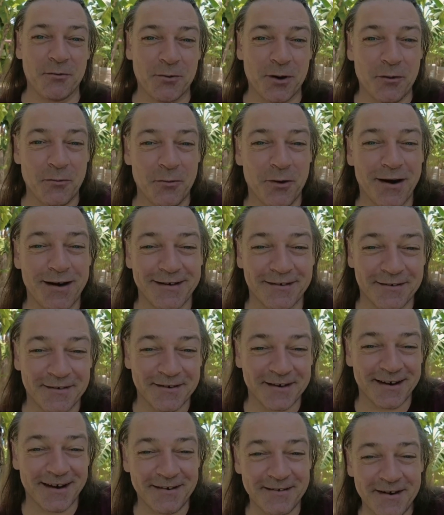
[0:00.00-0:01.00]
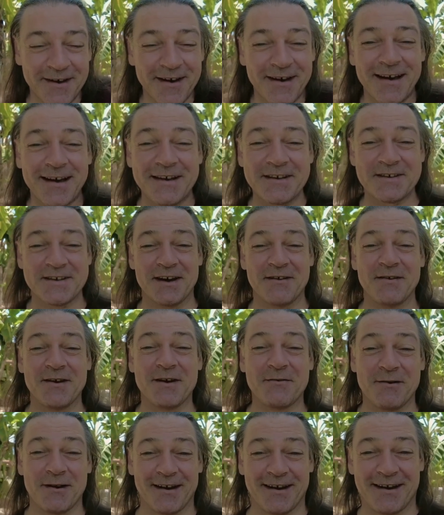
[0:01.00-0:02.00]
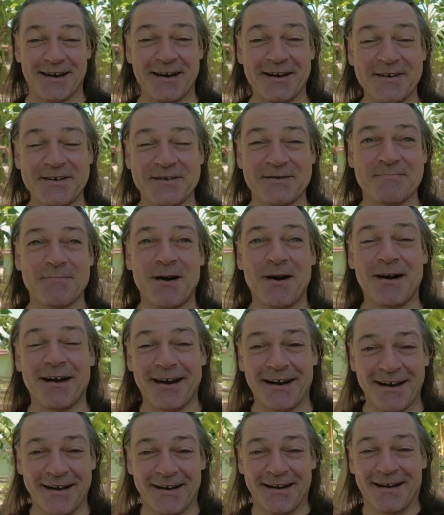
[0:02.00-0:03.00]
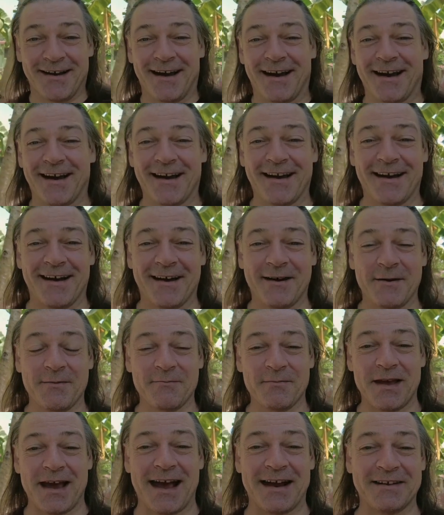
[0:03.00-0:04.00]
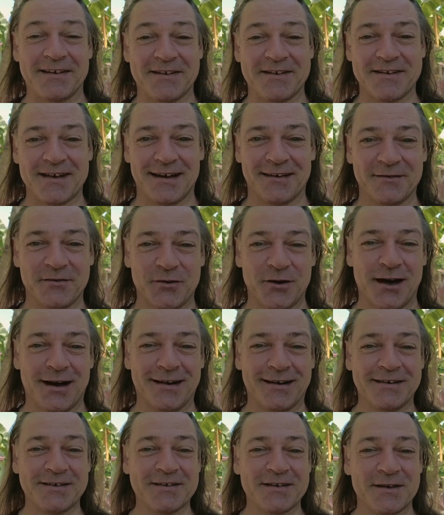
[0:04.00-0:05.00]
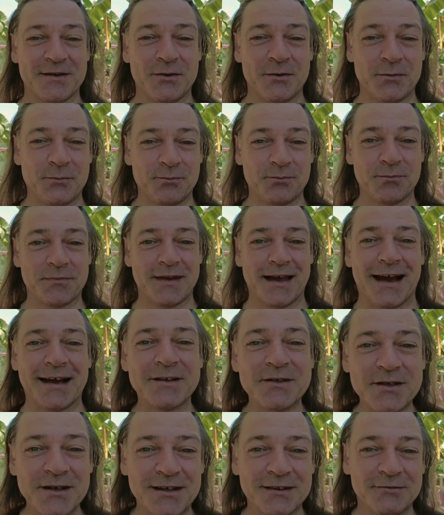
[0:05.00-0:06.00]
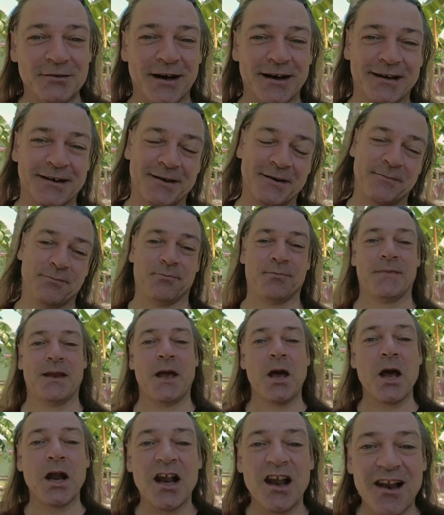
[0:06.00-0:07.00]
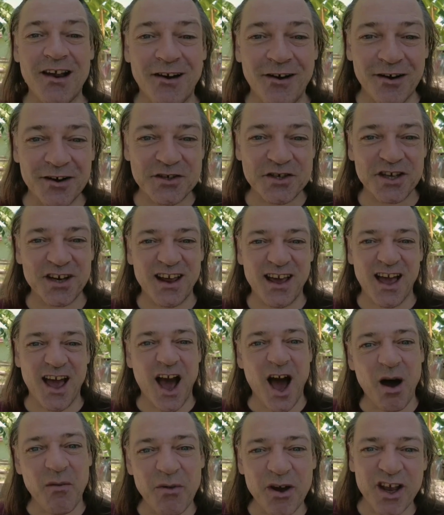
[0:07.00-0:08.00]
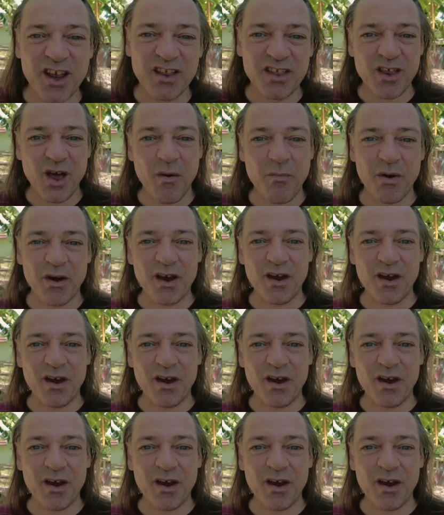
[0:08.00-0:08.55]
Well, why not, you know? So anyway, here's my added soundtrack to Angela Rayner larging it up in the